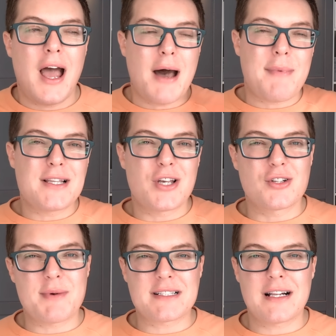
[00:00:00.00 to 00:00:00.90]
our minds
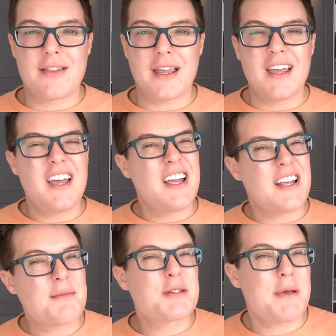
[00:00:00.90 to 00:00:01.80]
automatically think,
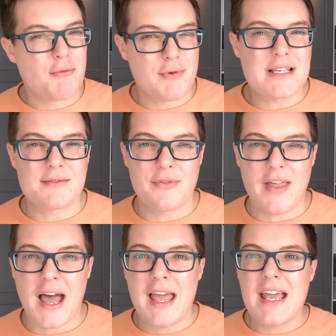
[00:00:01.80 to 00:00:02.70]
there must be a reason for
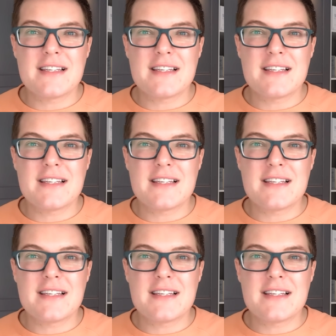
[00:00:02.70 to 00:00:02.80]
that.